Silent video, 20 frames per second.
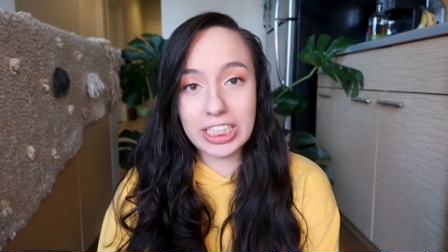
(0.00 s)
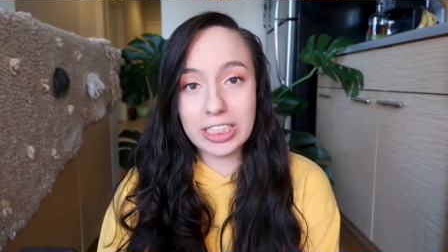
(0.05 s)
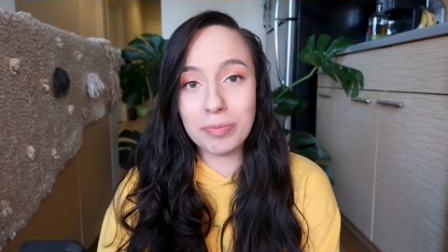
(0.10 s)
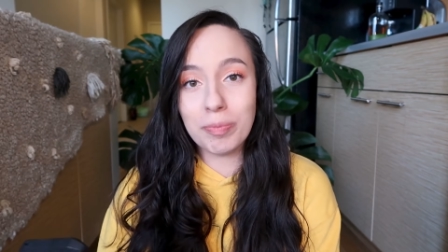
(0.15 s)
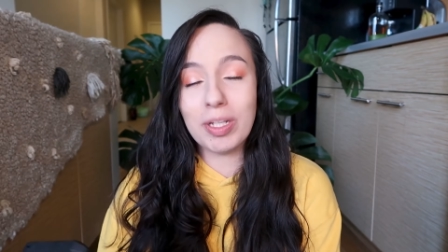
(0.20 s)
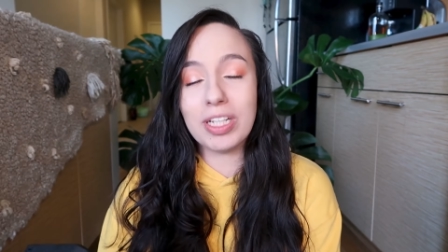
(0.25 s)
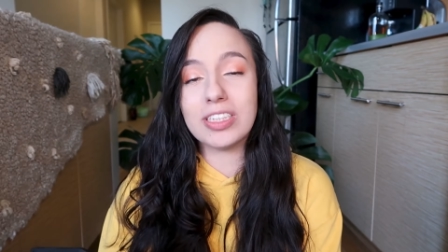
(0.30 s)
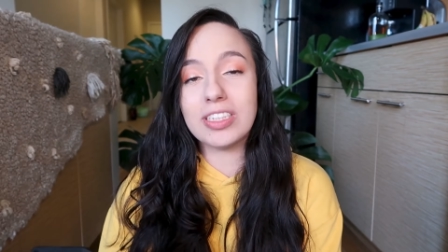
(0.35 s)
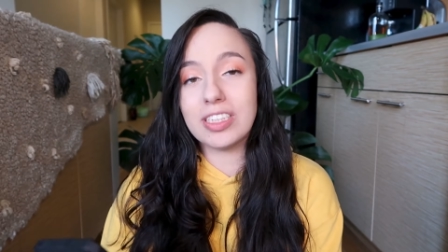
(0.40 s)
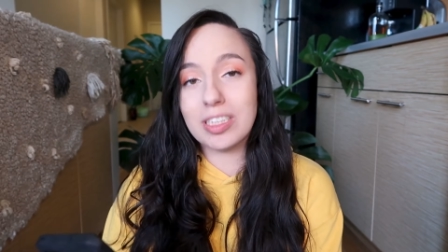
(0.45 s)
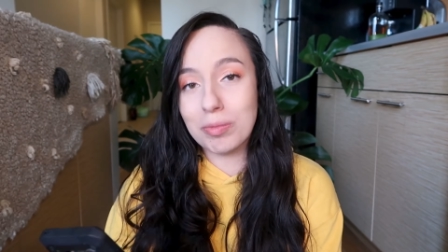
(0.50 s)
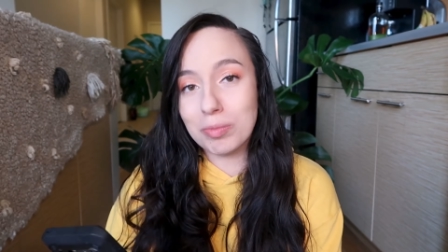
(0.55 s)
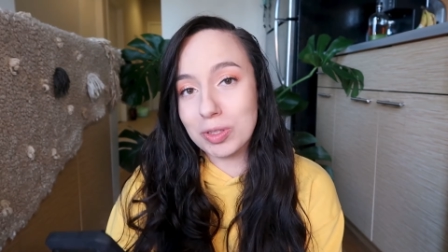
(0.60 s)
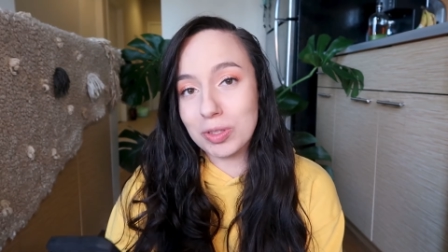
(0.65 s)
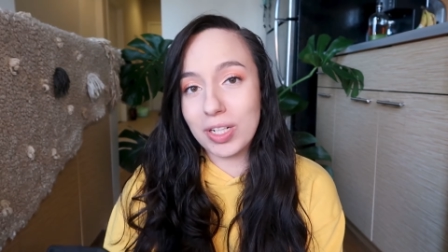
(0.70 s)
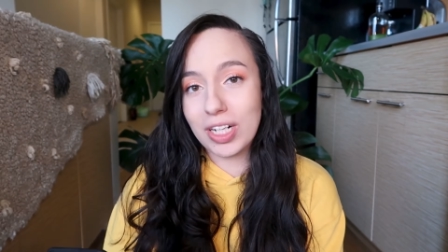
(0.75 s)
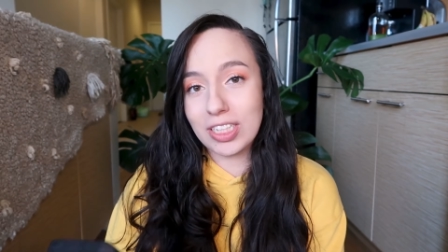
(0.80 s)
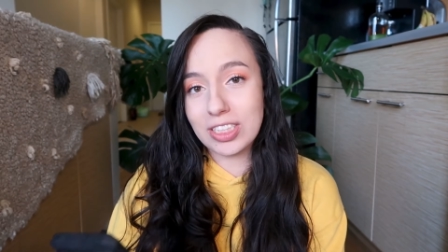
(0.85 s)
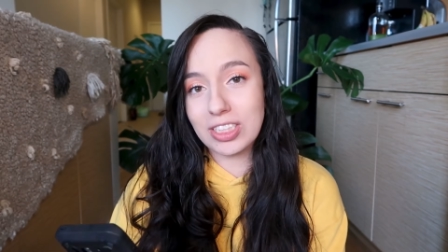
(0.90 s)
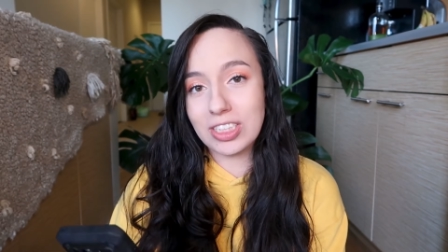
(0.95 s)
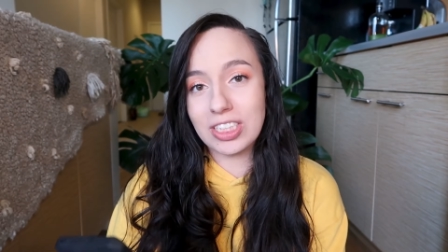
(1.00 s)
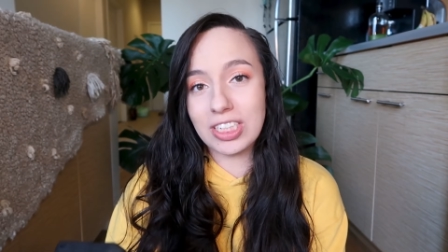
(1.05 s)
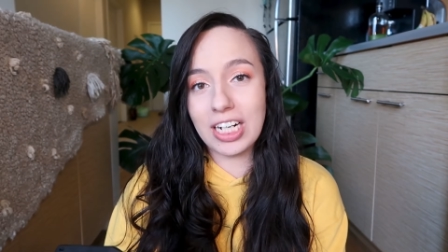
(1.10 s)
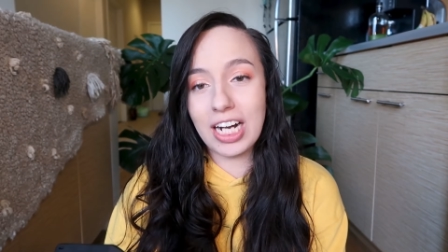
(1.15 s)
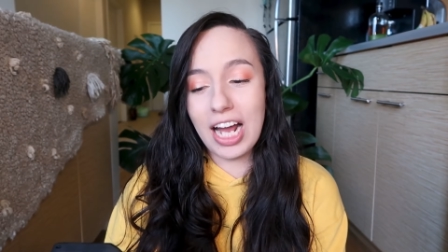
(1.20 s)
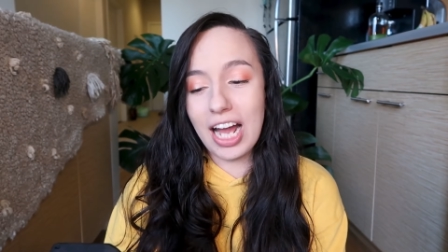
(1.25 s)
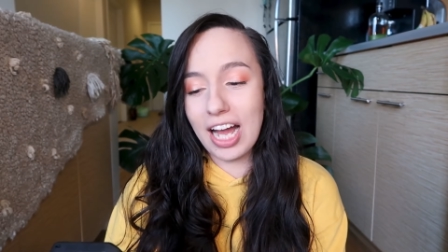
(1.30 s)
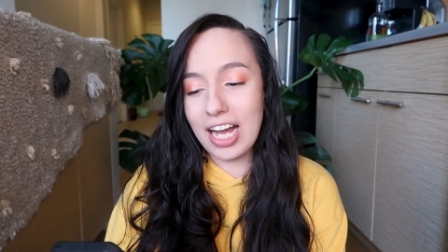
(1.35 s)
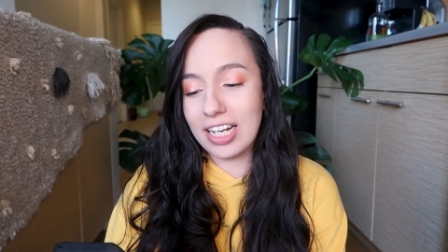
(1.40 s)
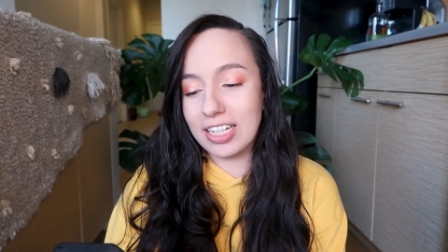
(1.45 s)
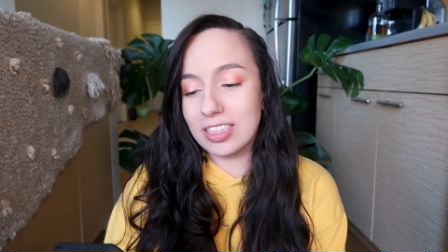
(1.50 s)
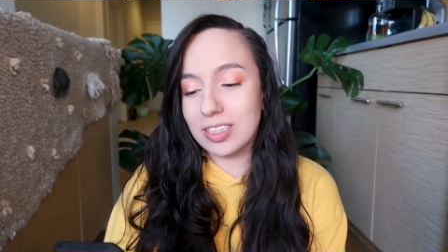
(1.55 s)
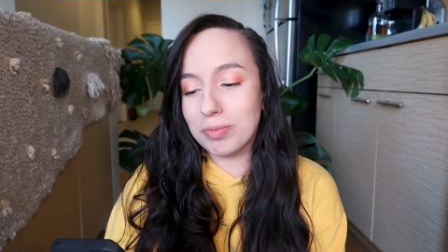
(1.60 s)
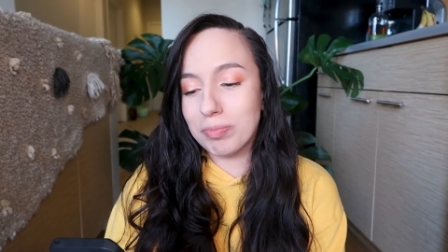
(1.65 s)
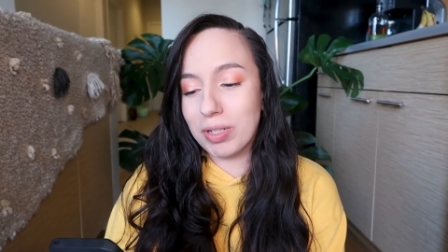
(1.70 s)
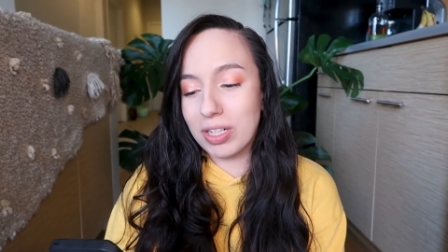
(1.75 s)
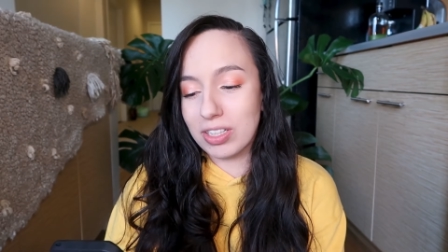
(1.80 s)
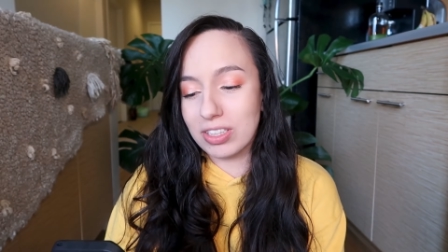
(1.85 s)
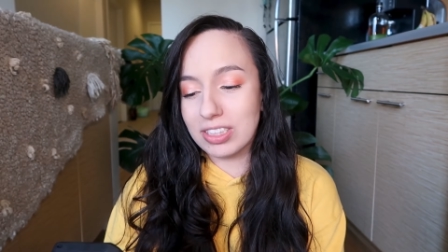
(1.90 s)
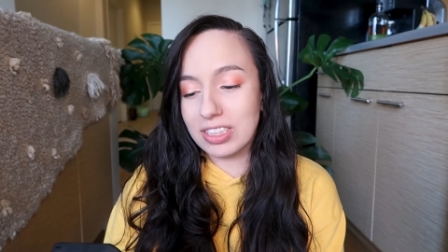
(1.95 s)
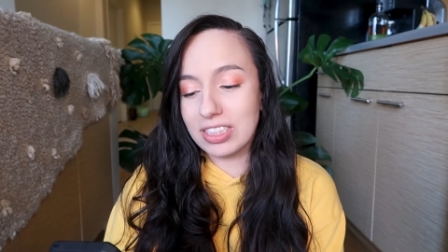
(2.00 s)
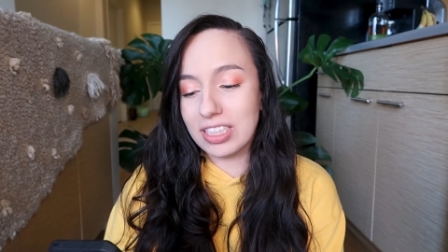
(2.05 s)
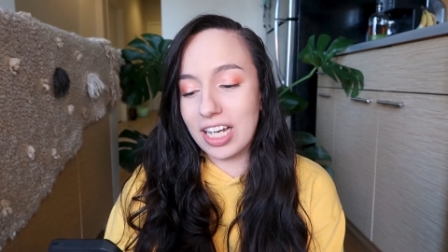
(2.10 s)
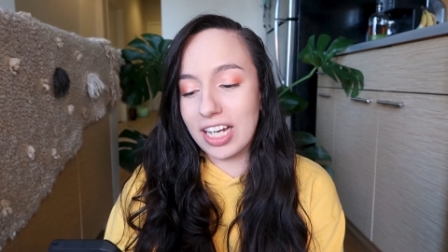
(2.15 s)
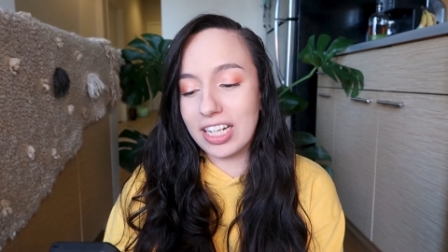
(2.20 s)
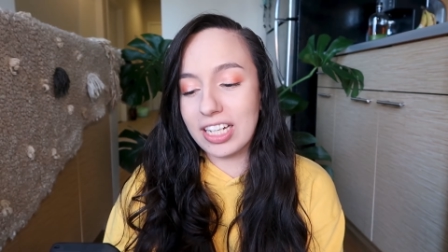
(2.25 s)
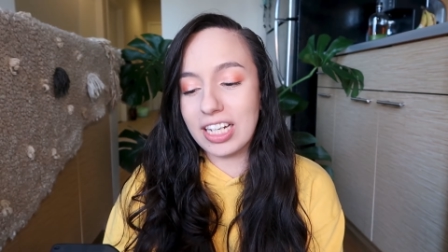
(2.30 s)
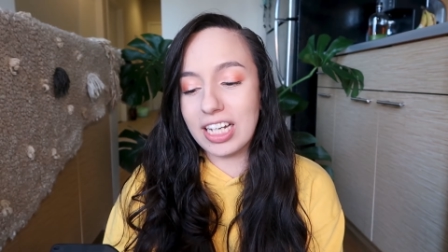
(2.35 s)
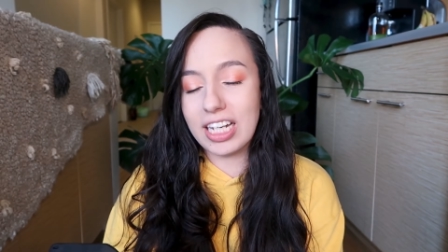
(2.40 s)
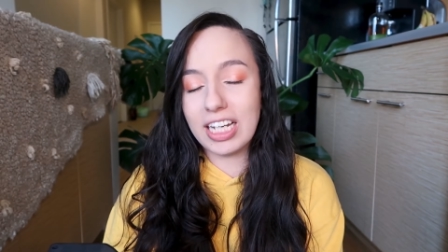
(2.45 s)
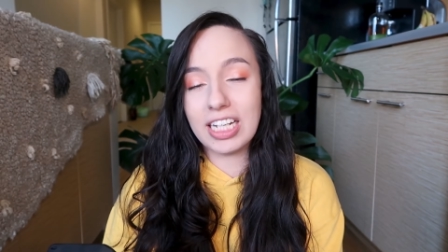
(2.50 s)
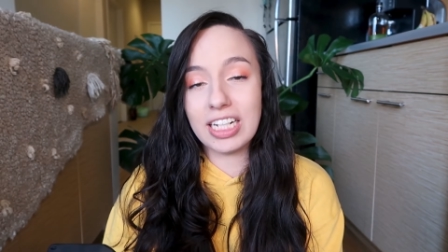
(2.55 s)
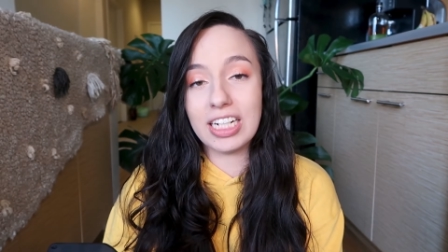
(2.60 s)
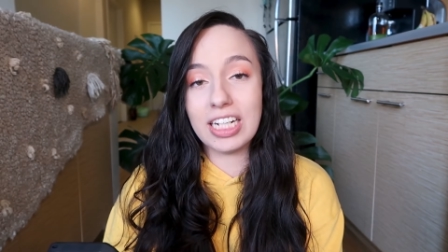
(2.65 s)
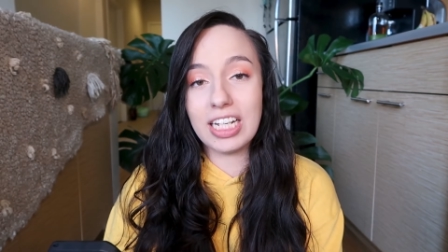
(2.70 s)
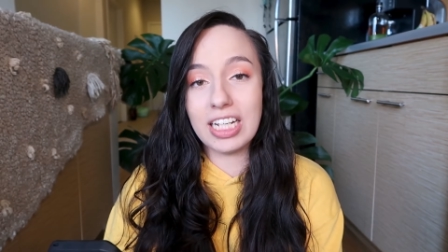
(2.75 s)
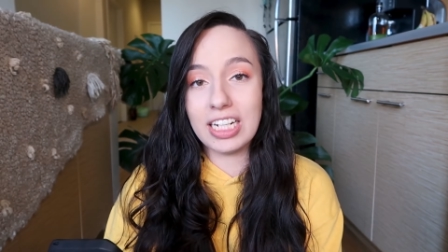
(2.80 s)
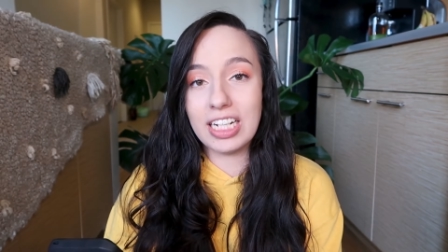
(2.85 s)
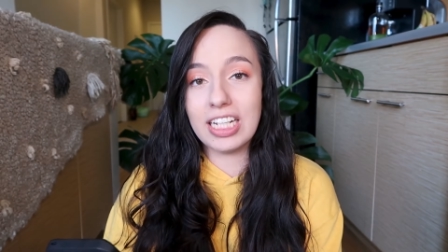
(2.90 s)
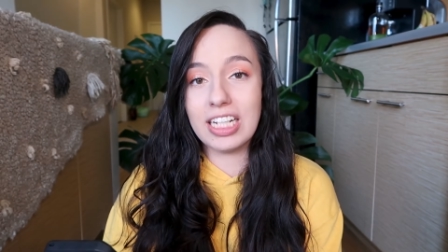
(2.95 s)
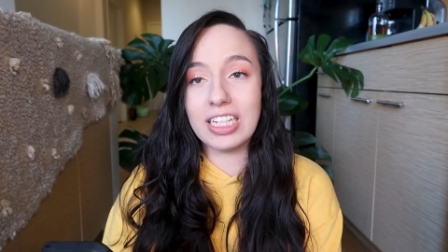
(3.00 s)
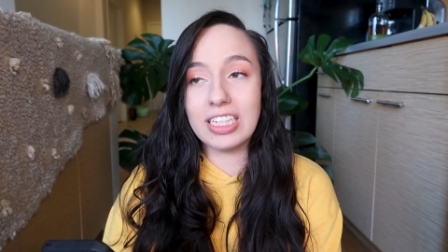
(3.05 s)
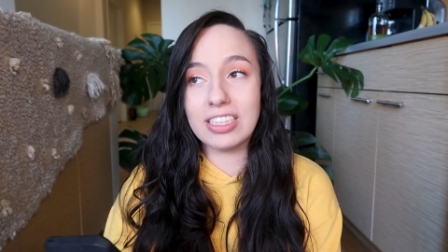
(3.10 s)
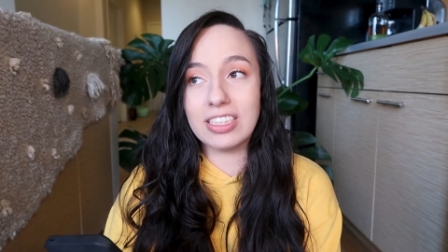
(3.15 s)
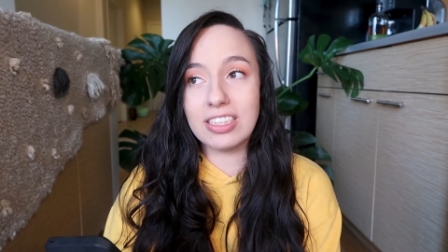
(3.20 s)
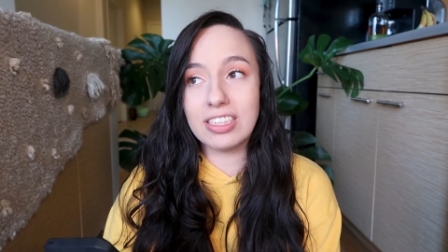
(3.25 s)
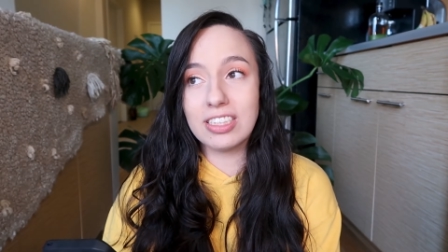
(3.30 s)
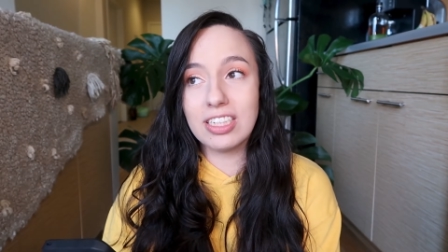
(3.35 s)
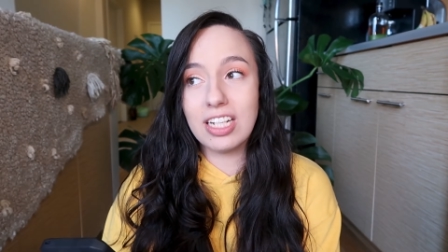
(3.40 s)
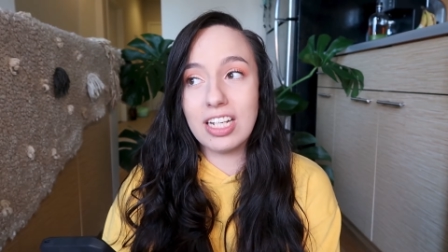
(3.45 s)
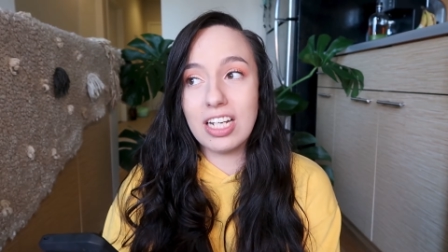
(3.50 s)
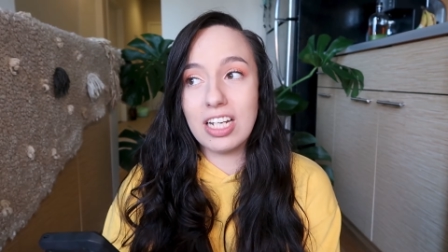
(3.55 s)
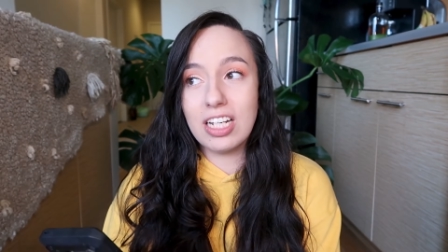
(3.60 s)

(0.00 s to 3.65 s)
It's by the same director as Parasite, and it is